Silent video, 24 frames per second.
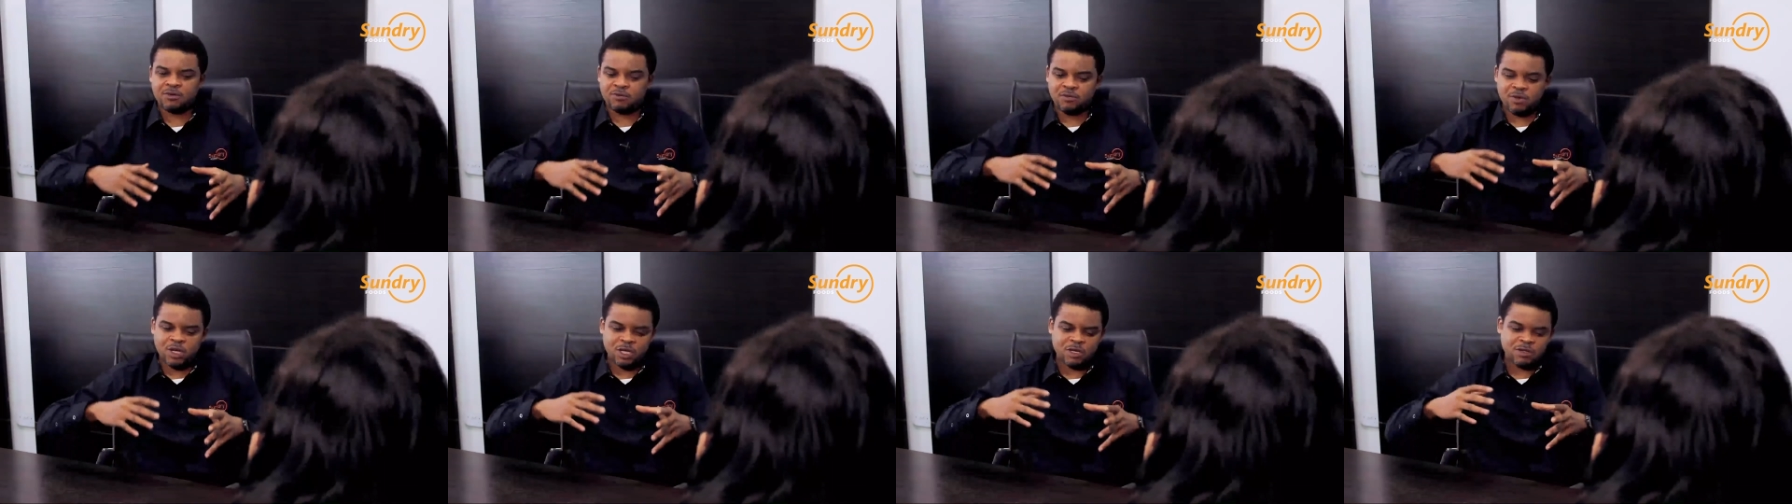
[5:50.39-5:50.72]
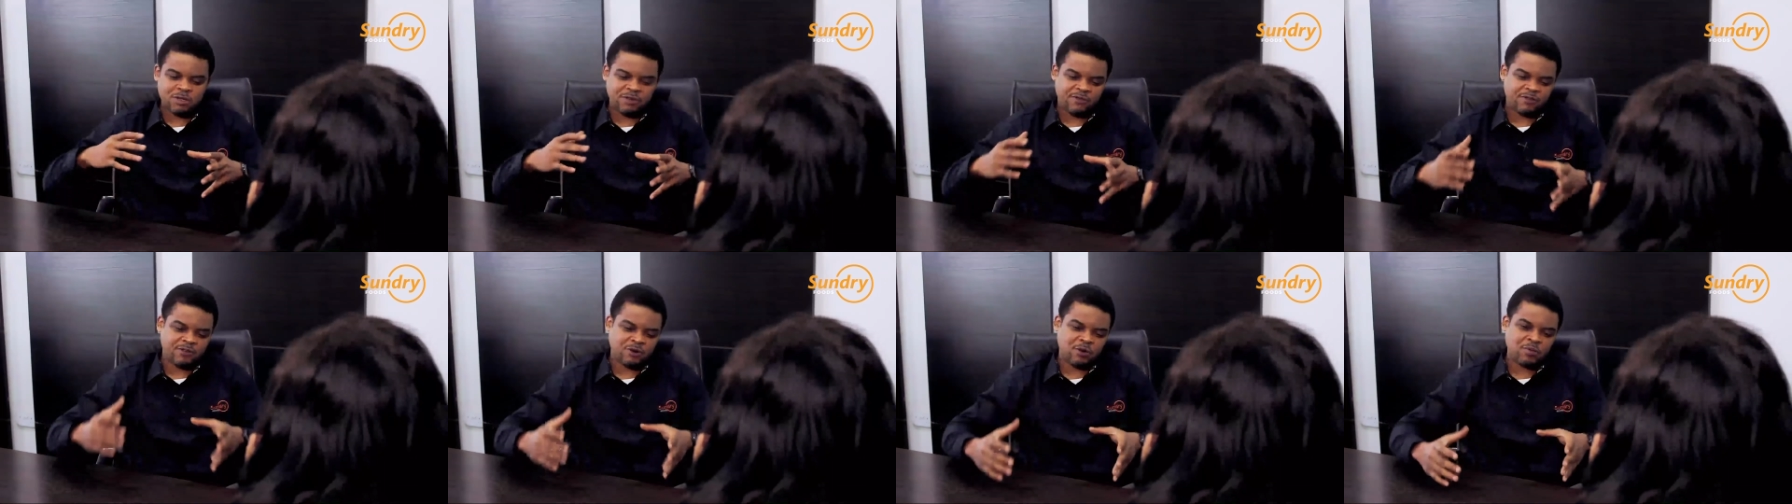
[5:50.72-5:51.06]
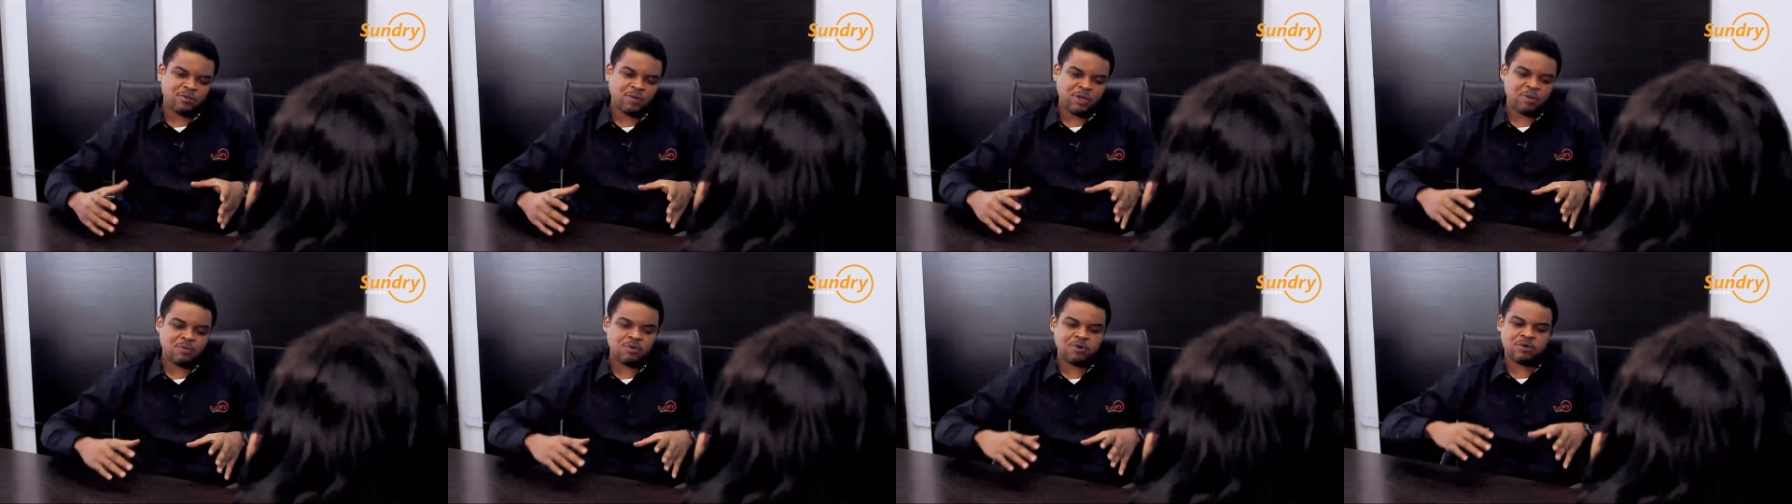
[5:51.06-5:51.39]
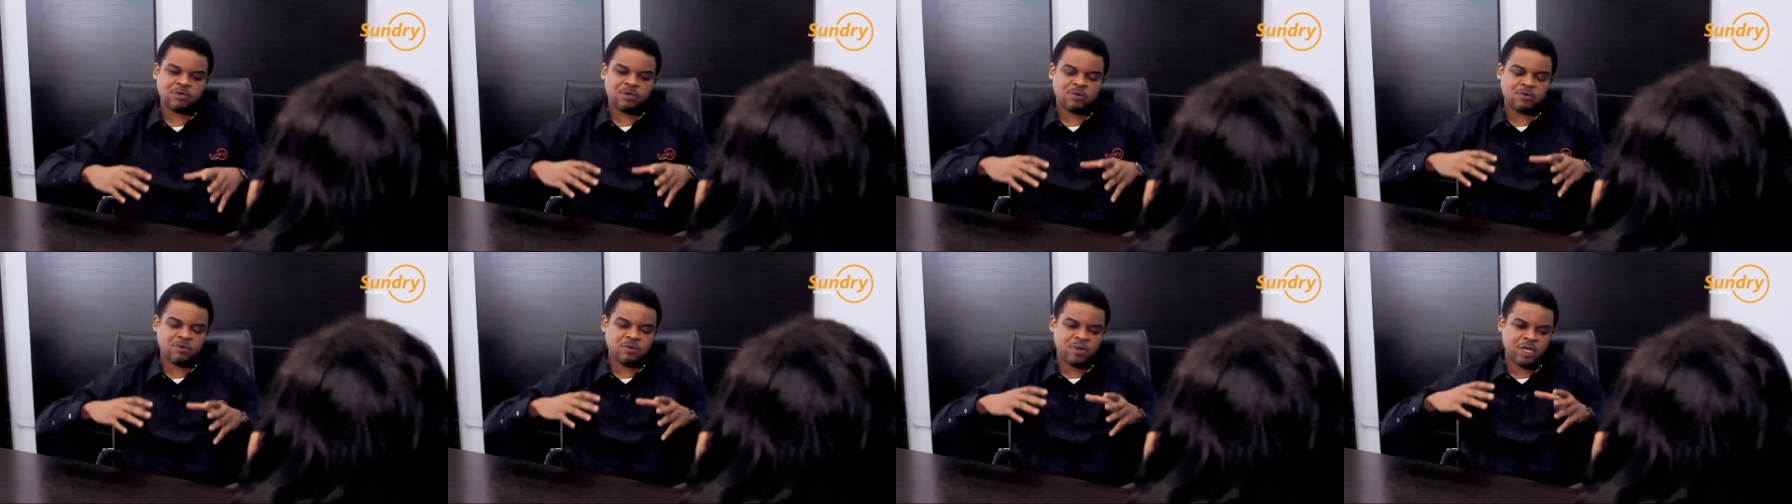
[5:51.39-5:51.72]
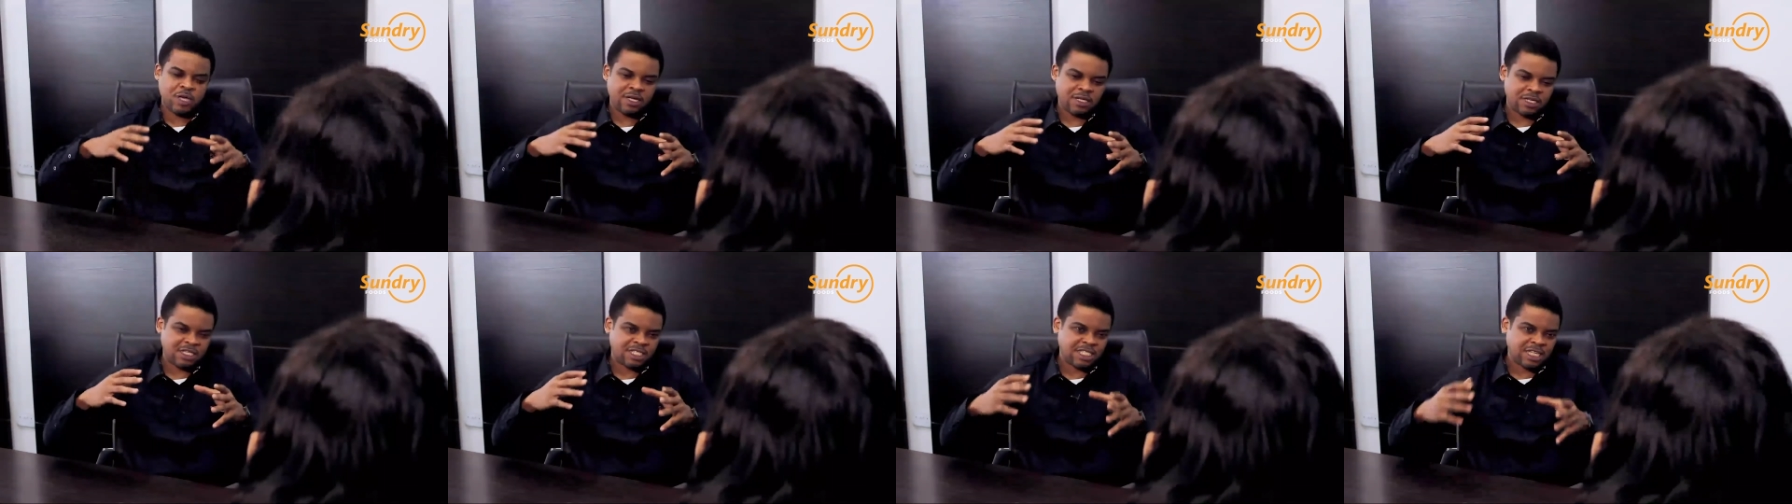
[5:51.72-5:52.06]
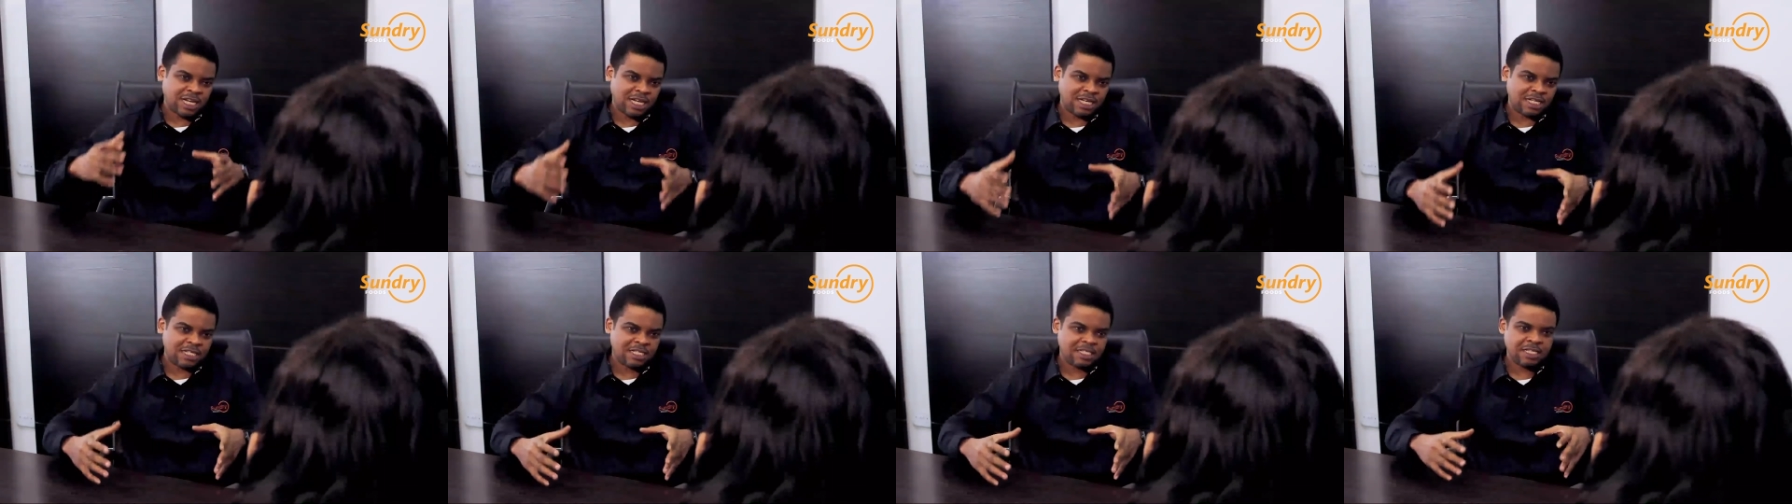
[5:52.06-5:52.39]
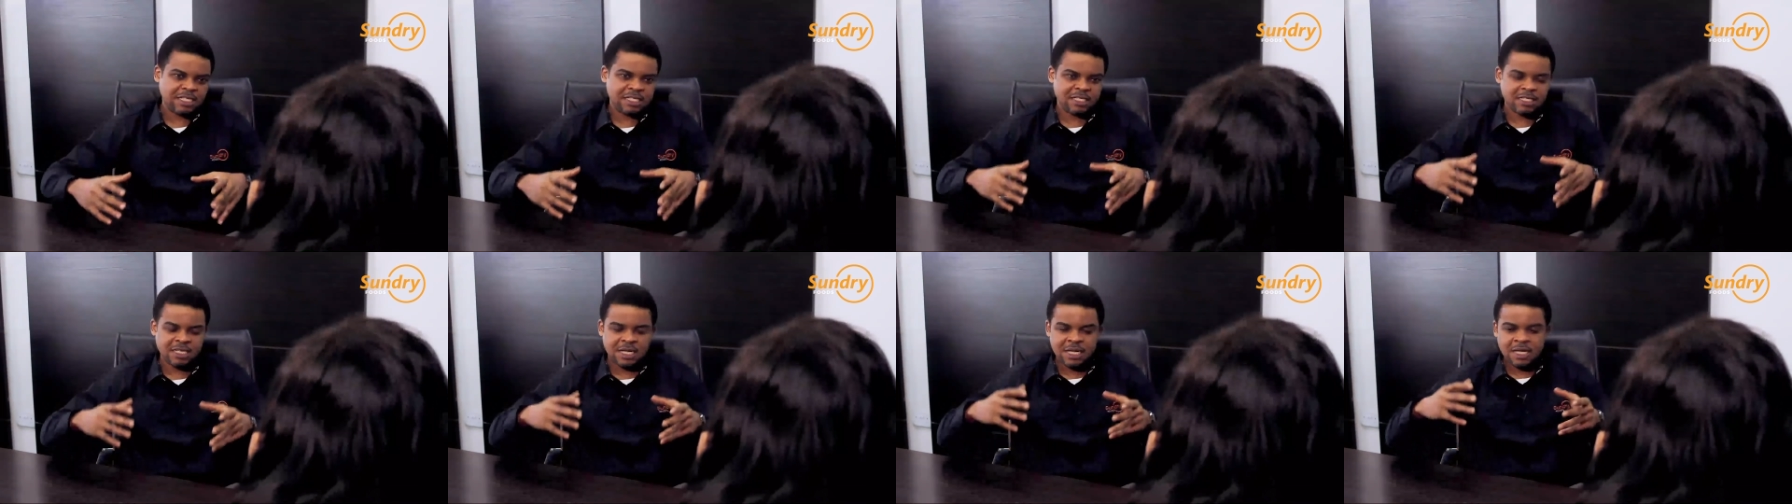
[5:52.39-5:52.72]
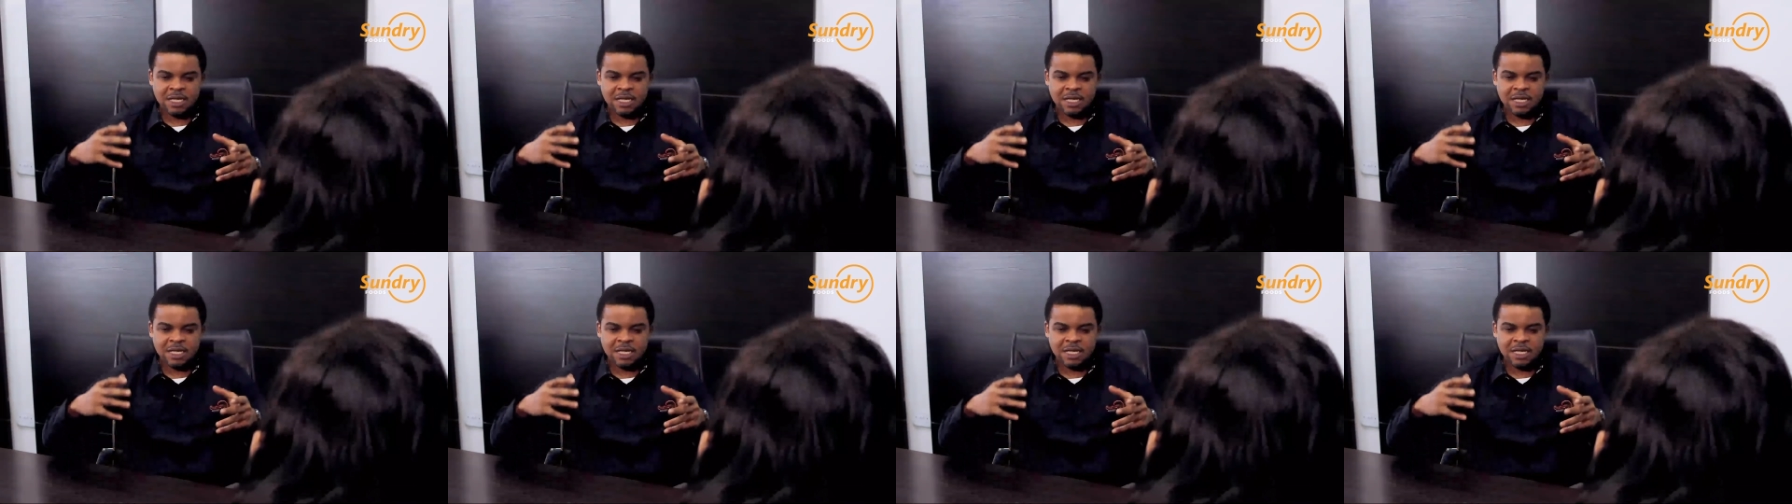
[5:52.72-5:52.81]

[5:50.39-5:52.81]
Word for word: The way you develop people, the way the challenges,